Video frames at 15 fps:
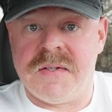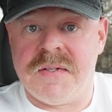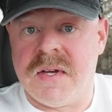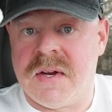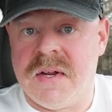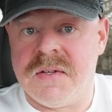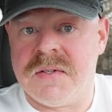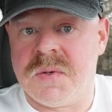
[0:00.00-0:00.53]

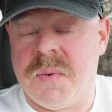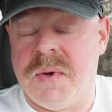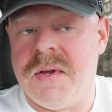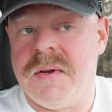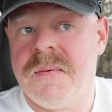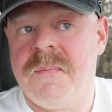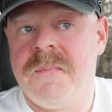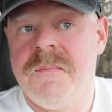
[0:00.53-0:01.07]
sickening sweet,
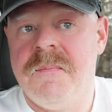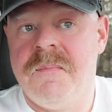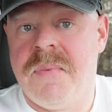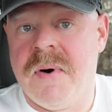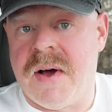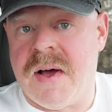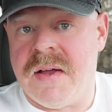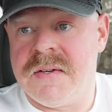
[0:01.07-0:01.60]

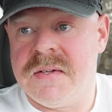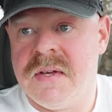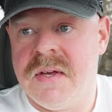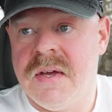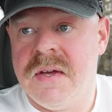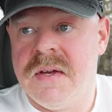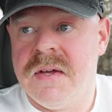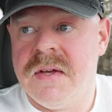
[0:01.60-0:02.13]
but
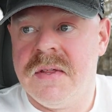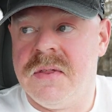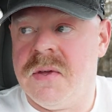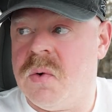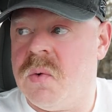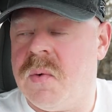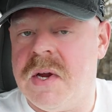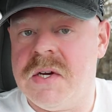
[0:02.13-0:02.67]

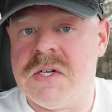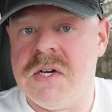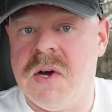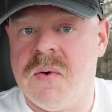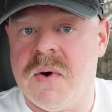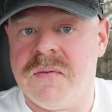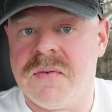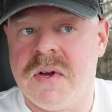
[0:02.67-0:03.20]
the
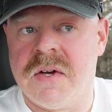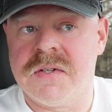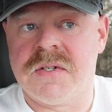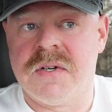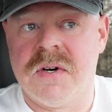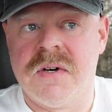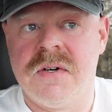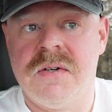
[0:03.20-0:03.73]
ratio of
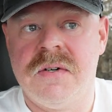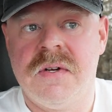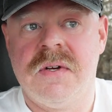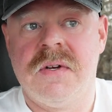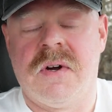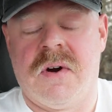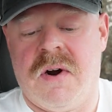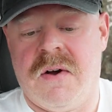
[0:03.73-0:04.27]
custard
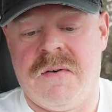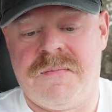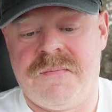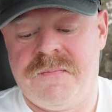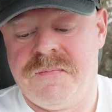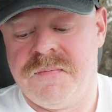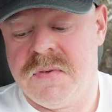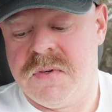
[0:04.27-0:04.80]
or of
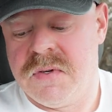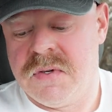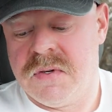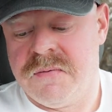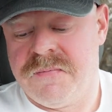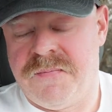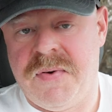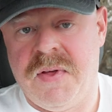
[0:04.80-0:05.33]

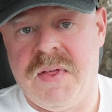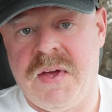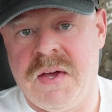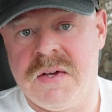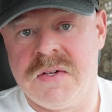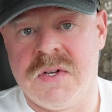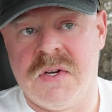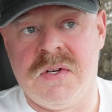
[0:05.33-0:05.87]

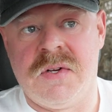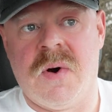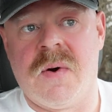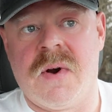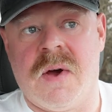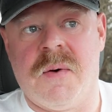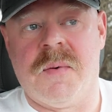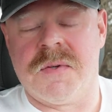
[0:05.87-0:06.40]
filling to
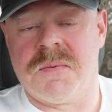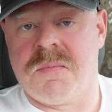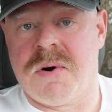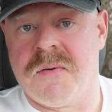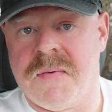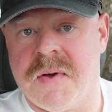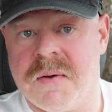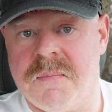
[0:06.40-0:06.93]
donut was
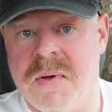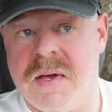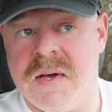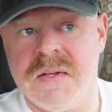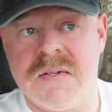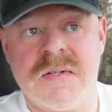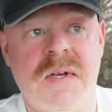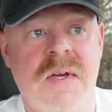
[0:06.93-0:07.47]
perfect
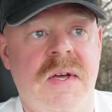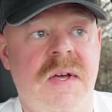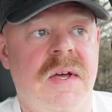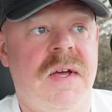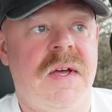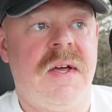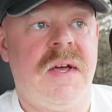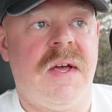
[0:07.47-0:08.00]
because
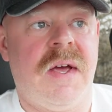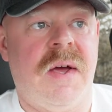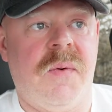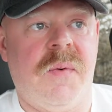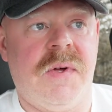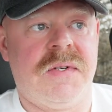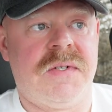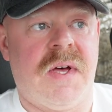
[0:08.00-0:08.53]
it
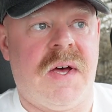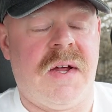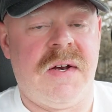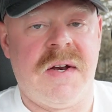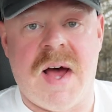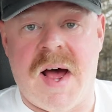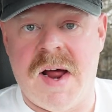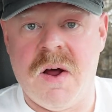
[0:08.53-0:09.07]
was uh,
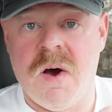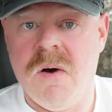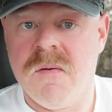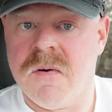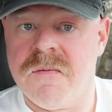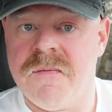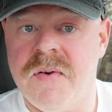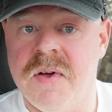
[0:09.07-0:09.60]
not
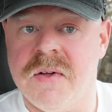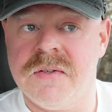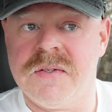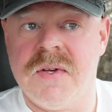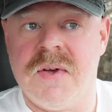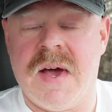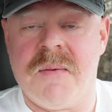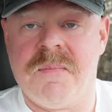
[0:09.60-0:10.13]
overfilled,
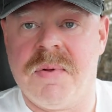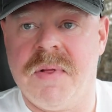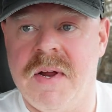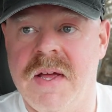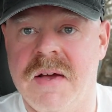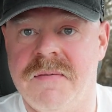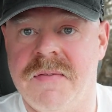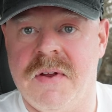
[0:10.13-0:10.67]
so you had
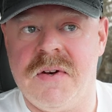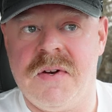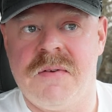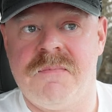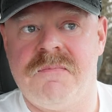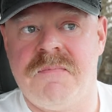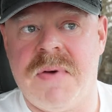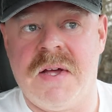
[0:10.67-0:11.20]
plenty of the
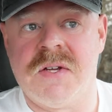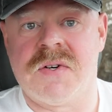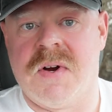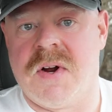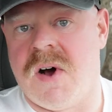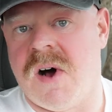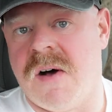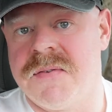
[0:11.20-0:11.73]
pastry
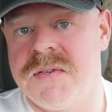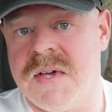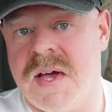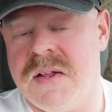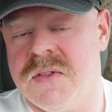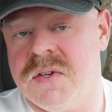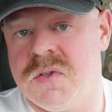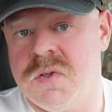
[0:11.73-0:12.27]
to
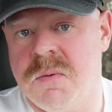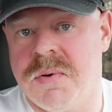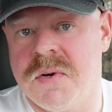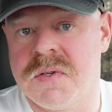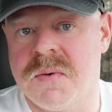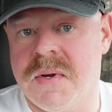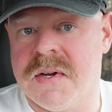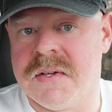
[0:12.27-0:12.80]
offset the super
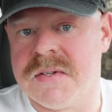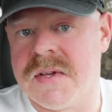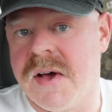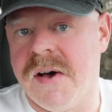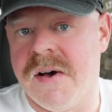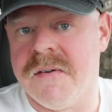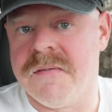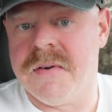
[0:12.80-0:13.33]
sweetness
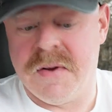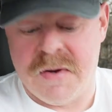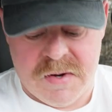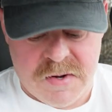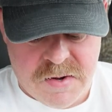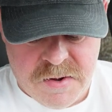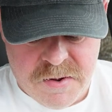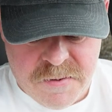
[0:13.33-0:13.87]
of
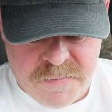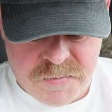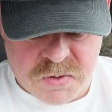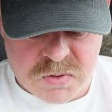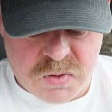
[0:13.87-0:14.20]
the